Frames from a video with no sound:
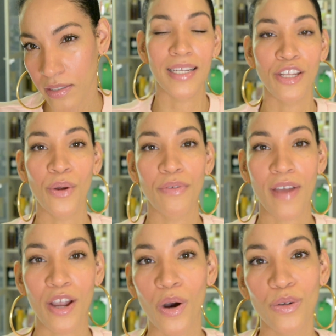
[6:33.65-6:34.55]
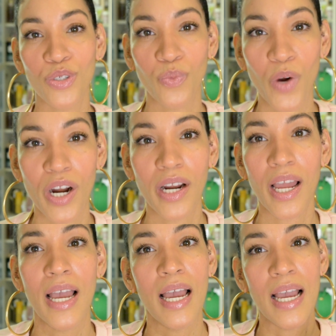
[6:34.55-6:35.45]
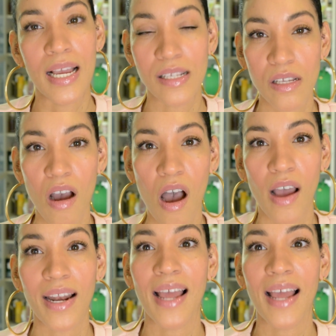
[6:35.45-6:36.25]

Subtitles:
If I go out to work, it's gone.